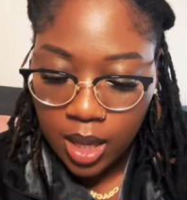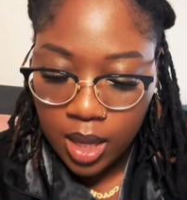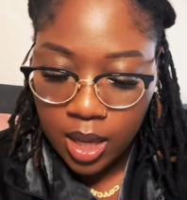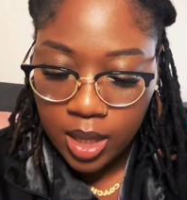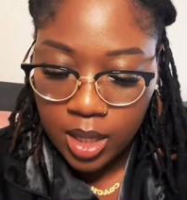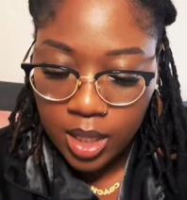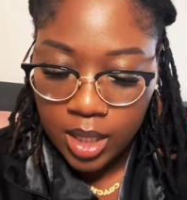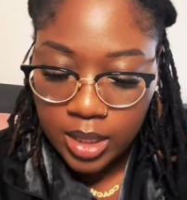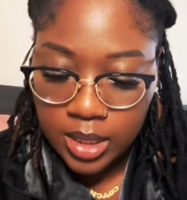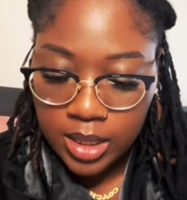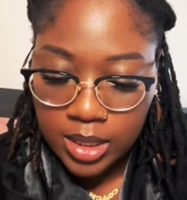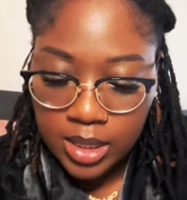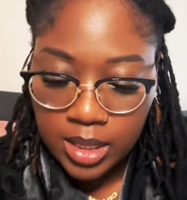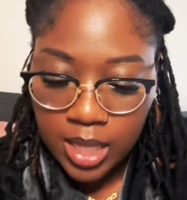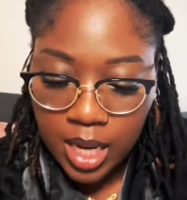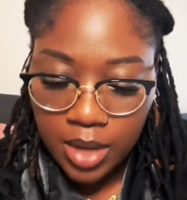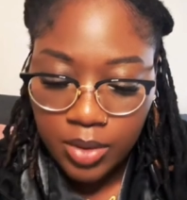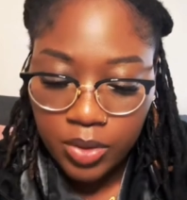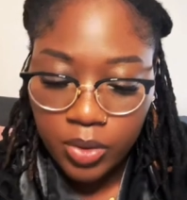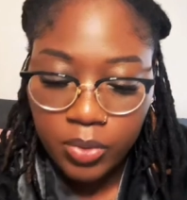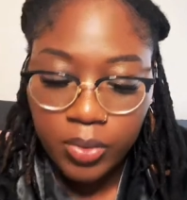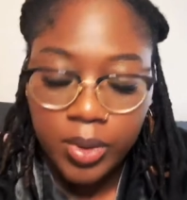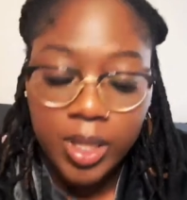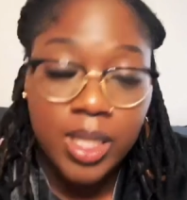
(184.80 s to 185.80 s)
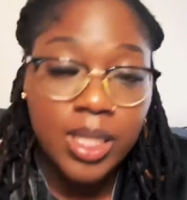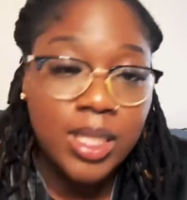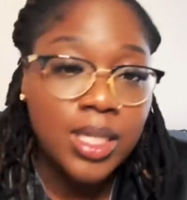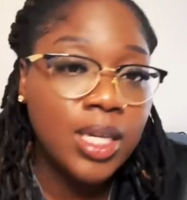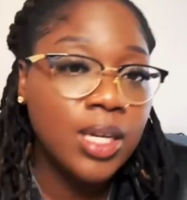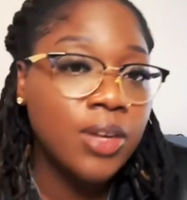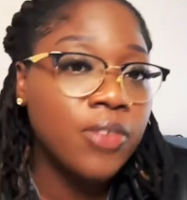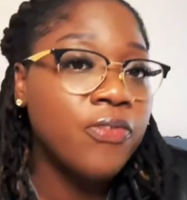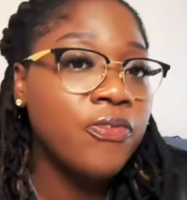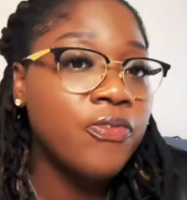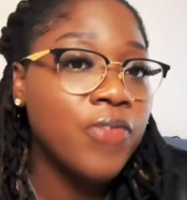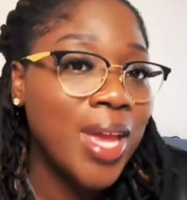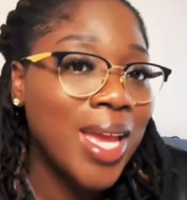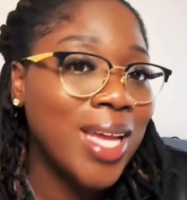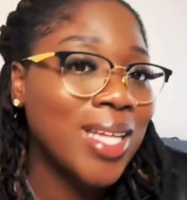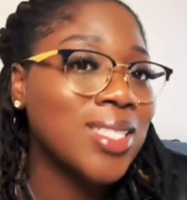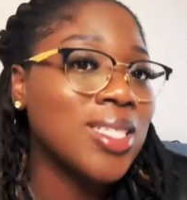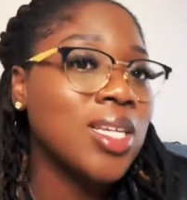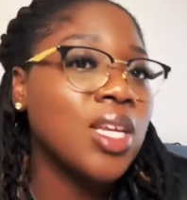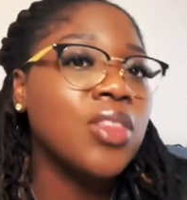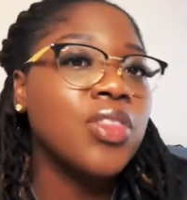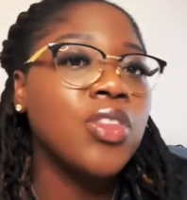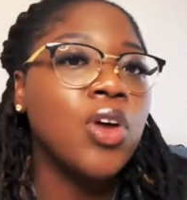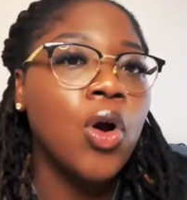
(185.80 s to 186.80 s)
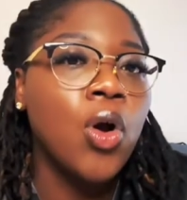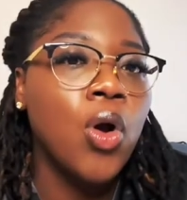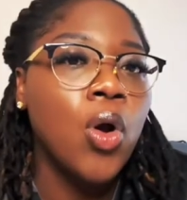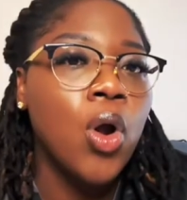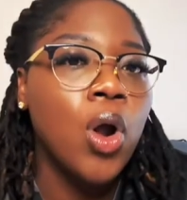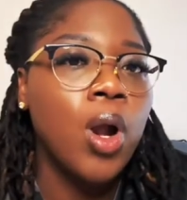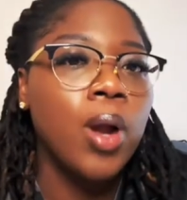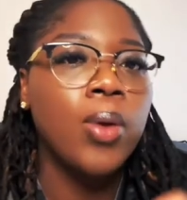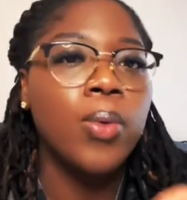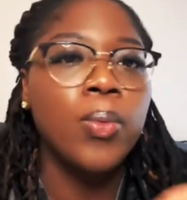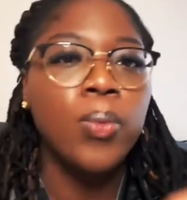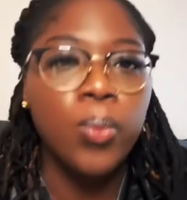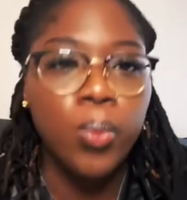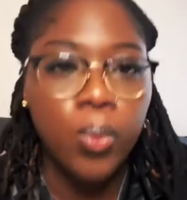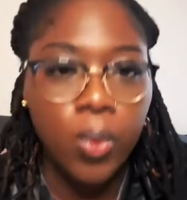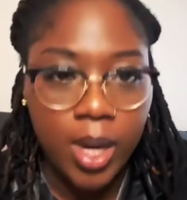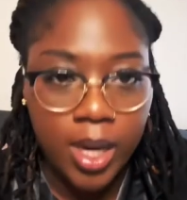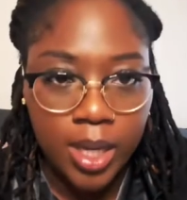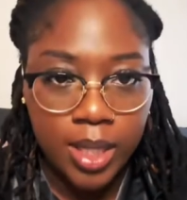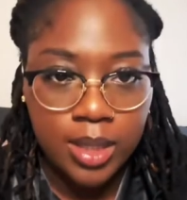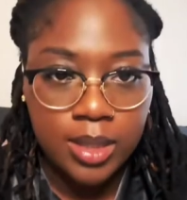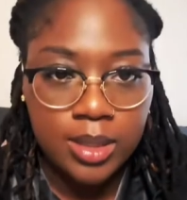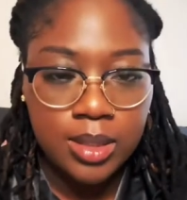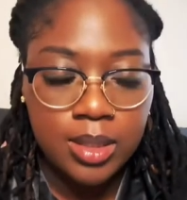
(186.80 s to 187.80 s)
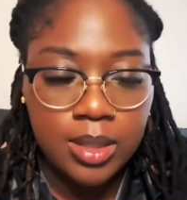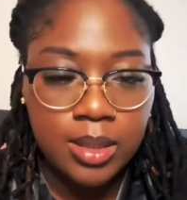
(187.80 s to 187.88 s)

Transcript: it does not directly affect the heart rate.